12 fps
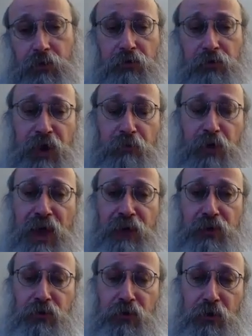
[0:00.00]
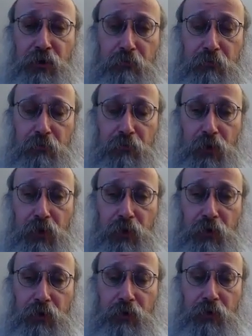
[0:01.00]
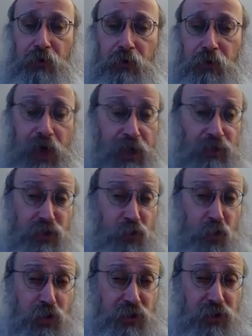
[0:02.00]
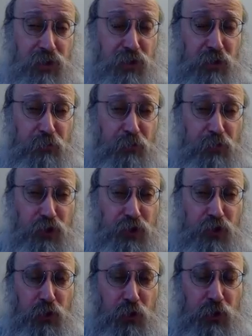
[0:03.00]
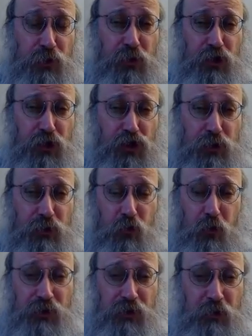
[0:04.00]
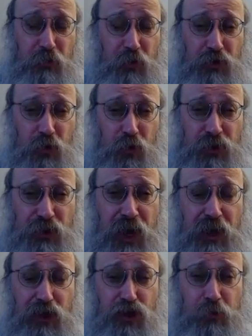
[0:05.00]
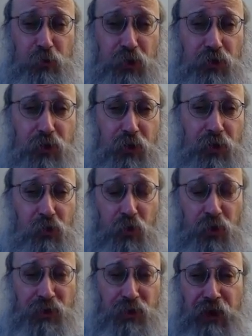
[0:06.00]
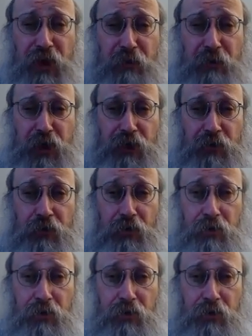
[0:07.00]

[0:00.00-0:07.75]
The Rabbi answered him, and this wasn't a person who was religious, wasn't the person who was knowledgeable in Torah, wasn't a rabbi.